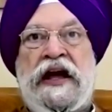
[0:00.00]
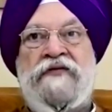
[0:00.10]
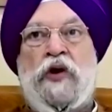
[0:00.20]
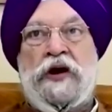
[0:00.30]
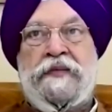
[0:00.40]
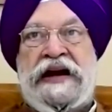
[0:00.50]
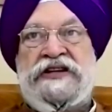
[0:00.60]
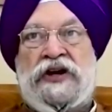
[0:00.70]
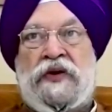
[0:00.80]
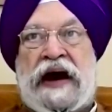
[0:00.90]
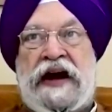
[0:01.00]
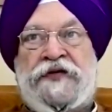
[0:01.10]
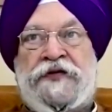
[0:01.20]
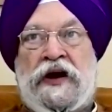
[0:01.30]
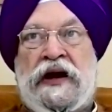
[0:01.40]
If more money is required
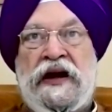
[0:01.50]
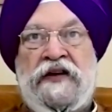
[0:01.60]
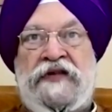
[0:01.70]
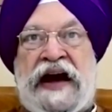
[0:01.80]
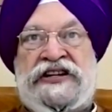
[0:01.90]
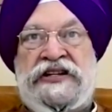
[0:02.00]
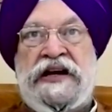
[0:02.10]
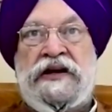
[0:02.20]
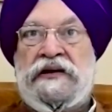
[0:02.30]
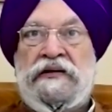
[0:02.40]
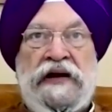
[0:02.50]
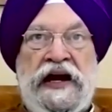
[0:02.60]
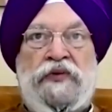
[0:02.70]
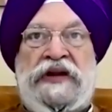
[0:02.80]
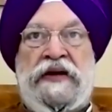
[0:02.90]
for vaccine,
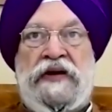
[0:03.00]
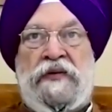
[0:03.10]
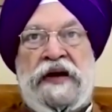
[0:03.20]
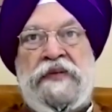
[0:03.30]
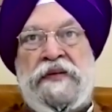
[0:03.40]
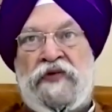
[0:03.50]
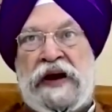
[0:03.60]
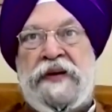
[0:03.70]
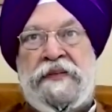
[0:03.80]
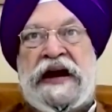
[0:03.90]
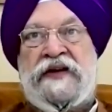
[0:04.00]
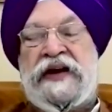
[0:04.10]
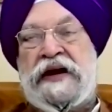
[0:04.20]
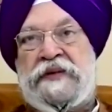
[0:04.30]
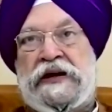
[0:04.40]
it, it will be made
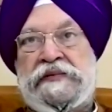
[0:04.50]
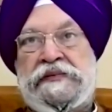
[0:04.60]
available.